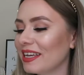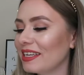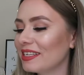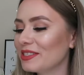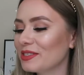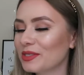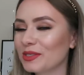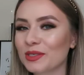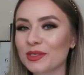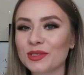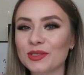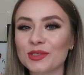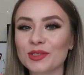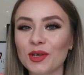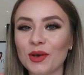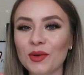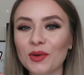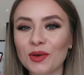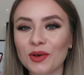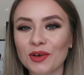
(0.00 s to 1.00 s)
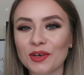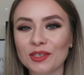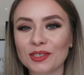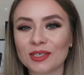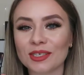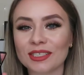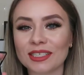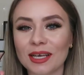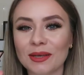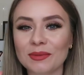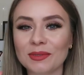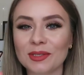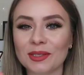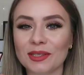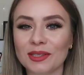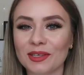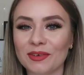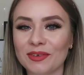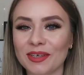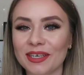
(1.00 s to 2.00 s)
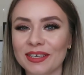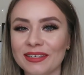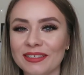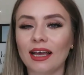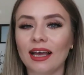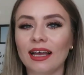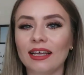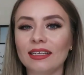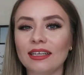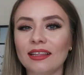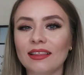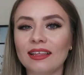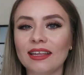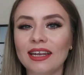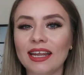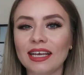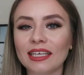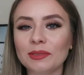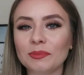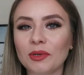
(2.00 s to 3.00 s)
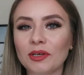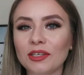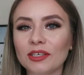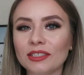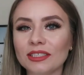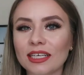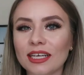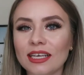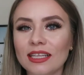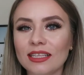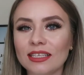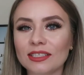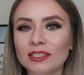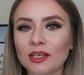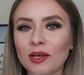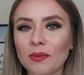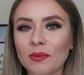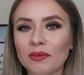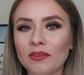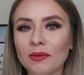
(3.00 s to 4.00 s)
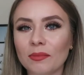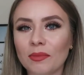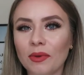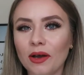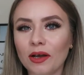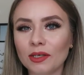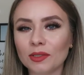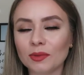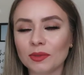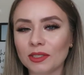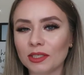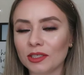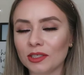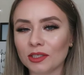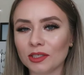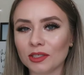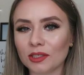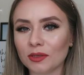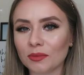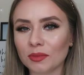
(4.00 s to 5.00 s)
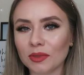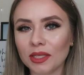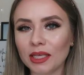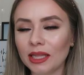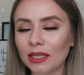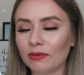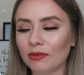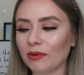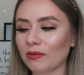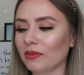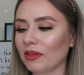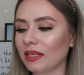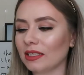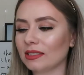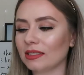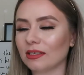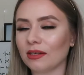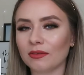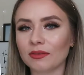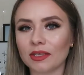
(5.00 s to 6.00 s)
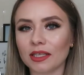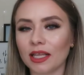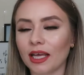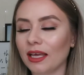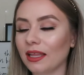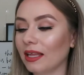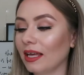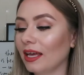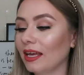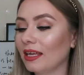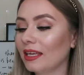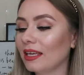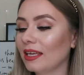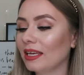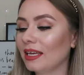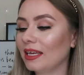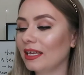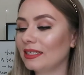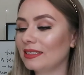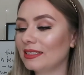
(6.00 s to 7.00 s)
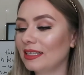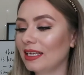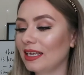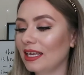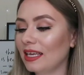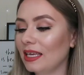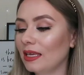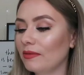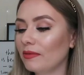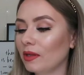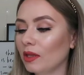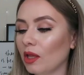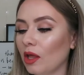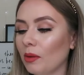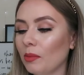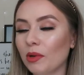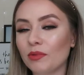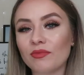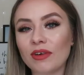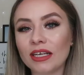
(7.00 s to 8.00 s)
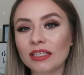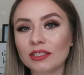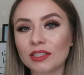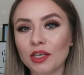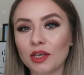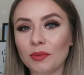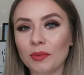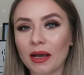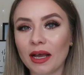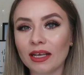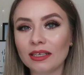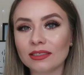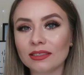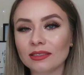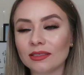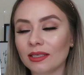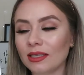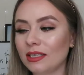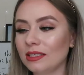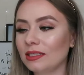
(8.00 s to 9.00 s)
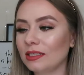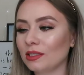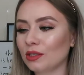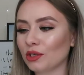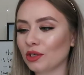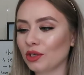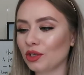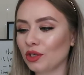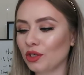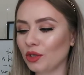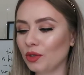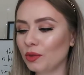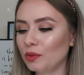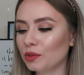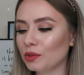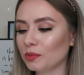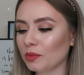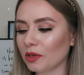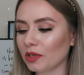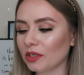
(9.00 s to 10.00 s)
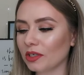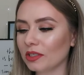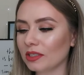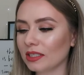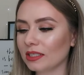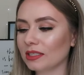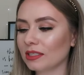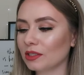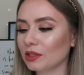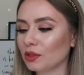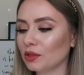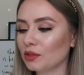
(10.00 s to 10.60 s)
it's just so gorgeous. I absolutely love it. And the next product in the top of the box, which is just completely reflecting off the light there, is the Eve Lom Rescue Mask. So this is a huge product. This is